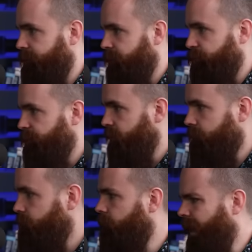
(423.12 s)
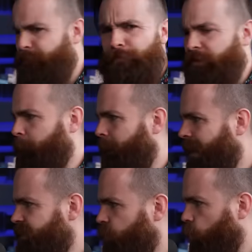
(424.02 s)
That's interesting. I even found a
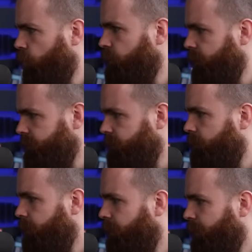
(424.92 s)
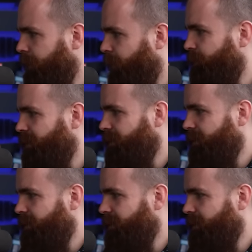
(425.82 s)
bike to work list. Now,